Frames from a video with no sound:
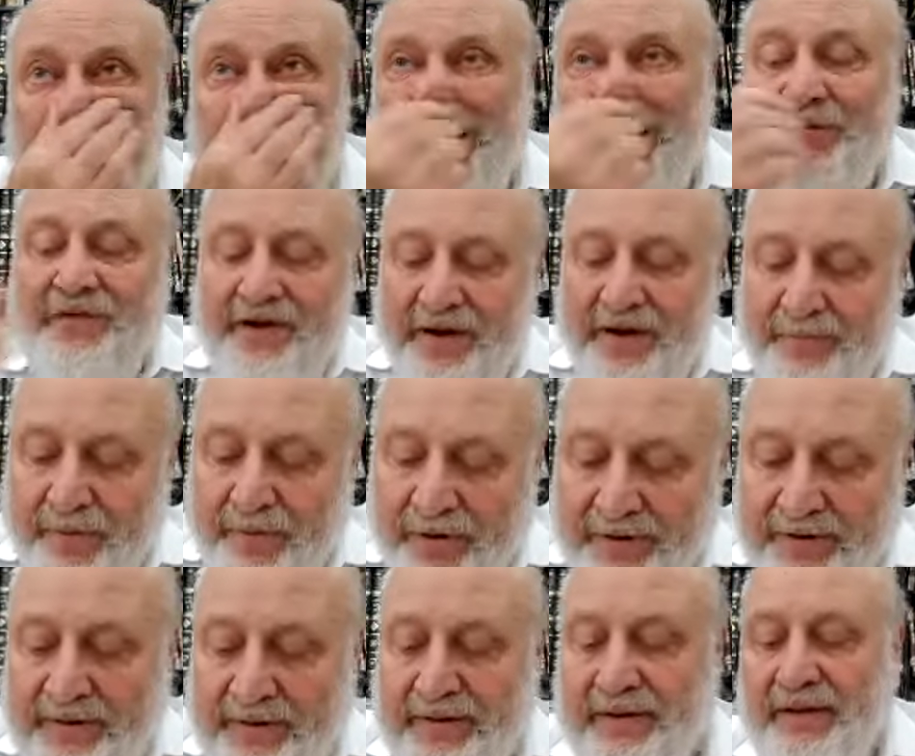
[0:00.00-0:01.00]
is very
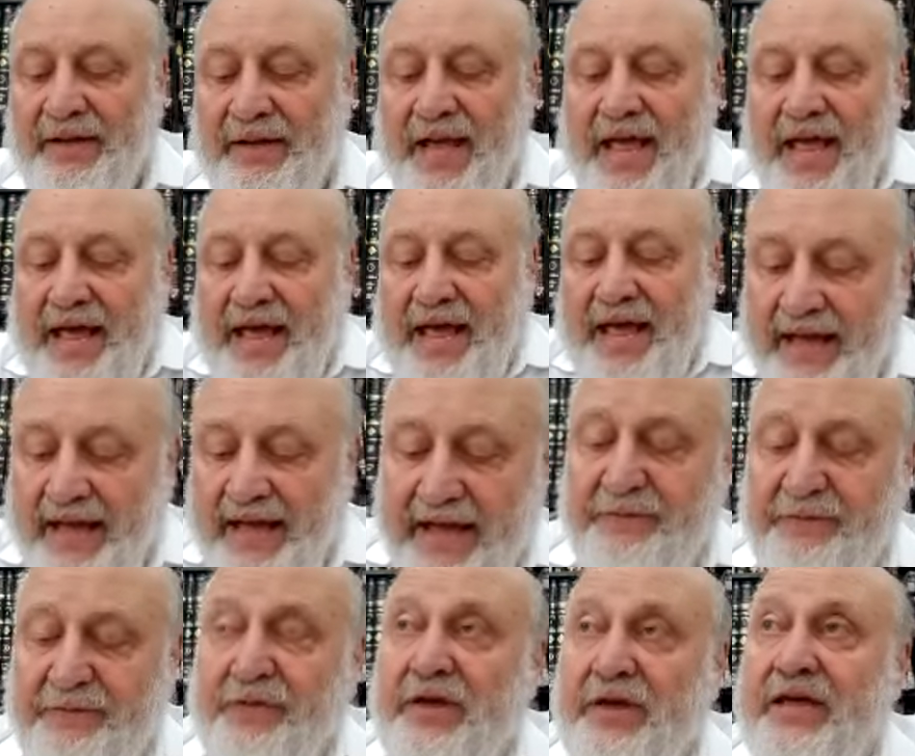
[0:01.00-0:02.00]
important.
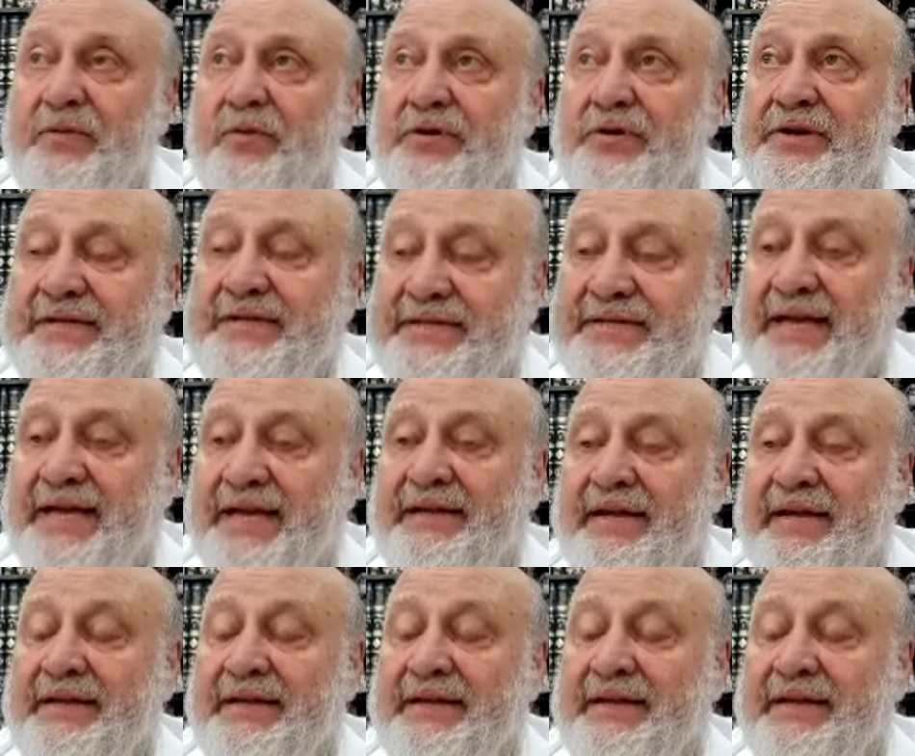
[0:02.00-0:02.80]
If he would have said,